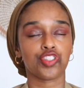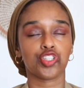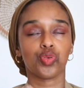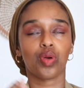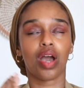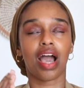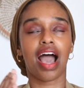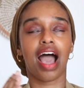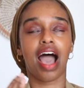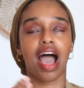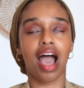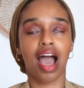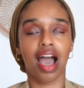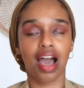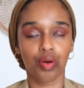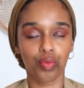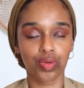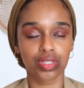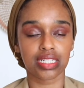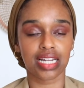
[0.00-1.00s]
you
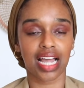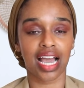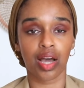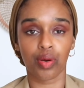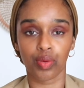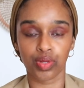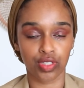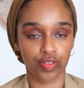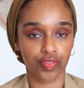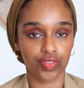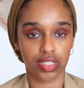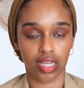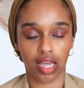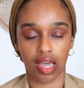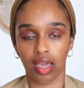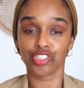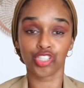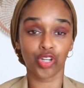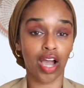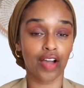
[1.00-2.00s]
hours and hours of
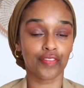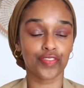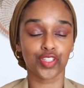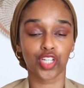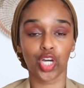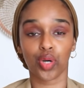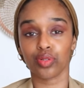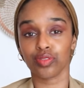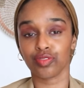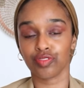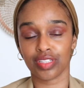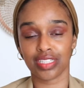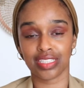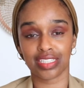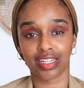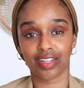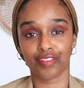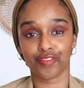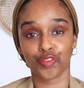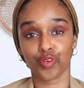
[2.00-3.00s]
time. You don't have to go and read
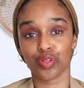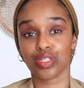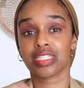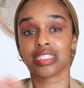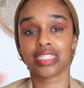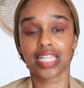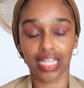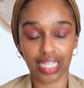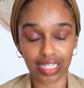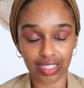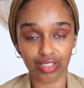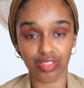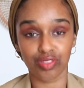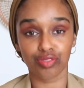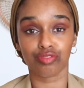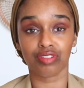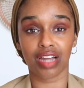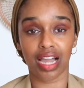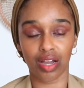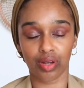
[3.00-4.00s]
it for a second
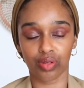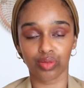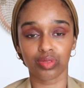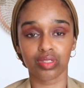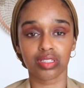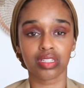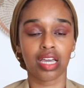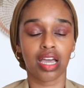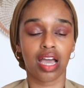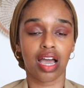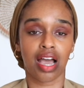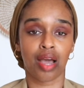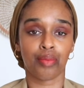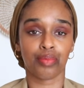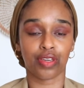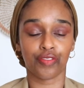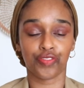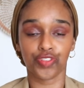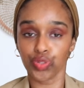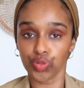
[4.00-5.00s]
round
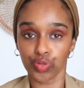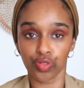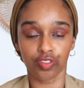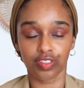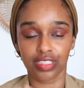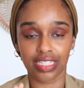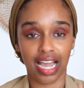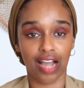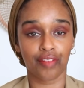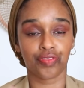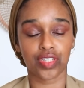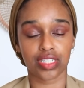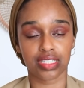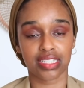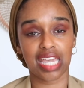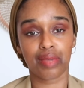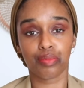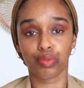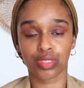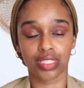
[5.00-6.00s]
if you already have this
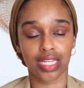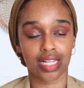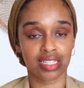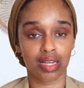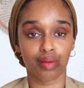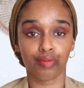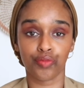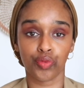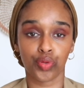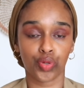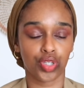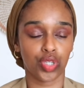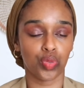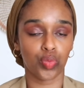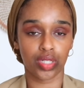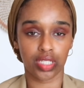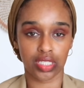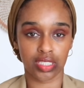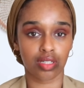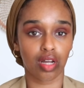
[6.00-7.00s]
table set up for you
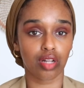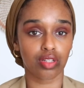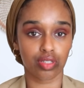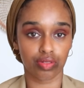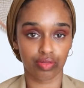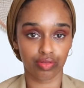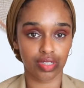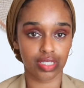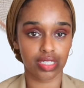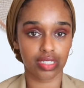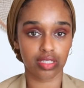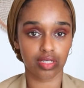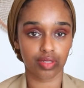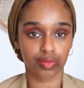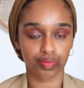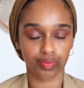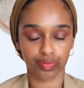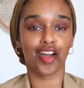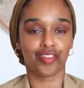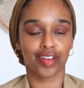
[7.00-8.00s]
when you start to read.
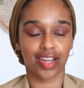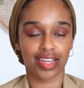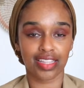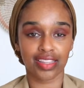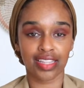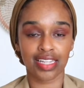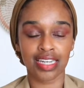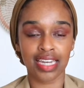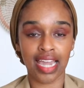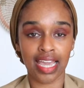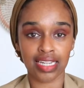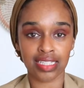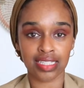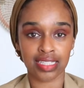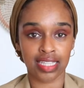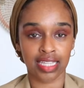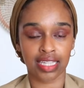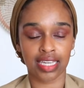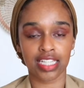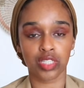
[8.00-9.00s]
All right, the next
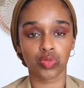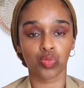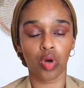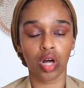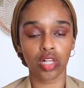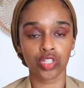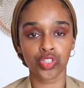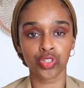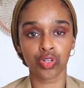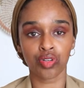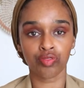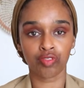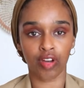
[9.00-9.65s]
thing is whilst you're